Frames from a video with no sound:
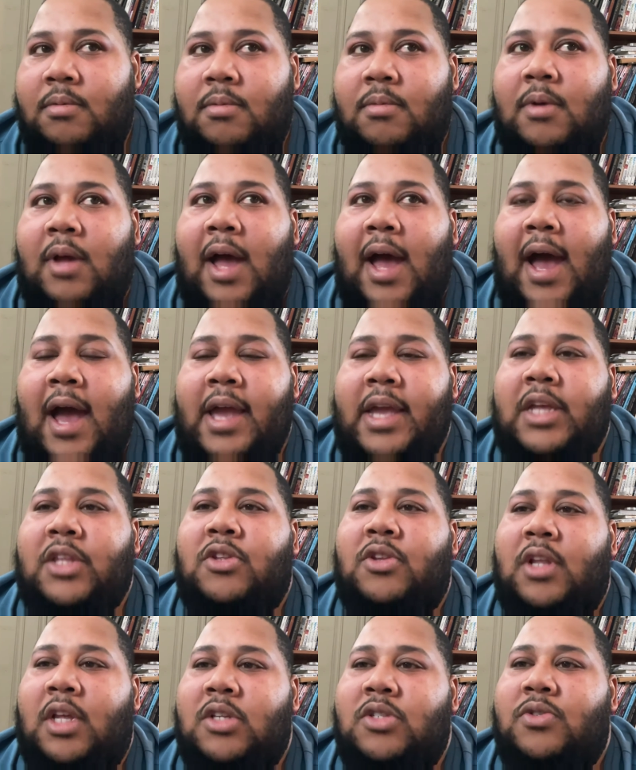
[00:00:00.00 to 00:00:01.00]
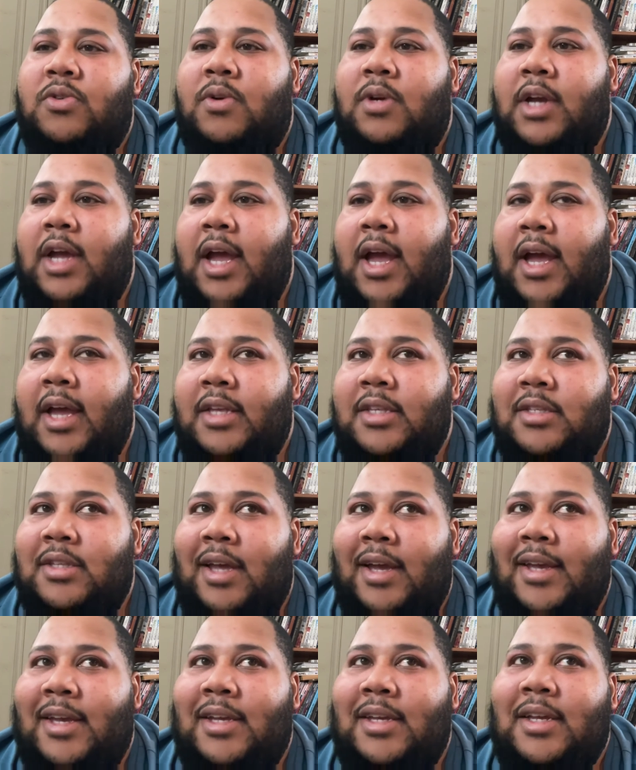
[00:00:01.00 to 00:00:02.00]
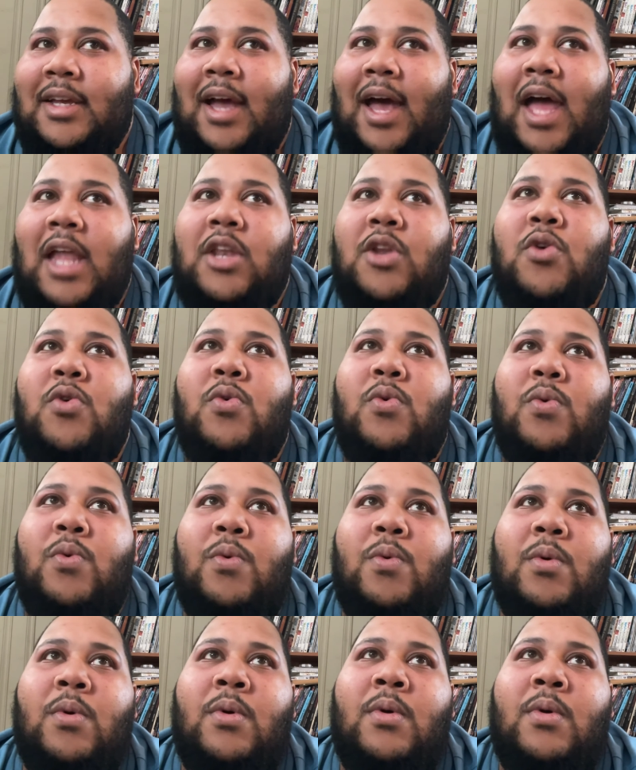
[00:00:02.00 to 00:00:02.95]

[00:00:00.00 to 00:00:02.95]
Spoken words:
high intellectual guys. Like, I do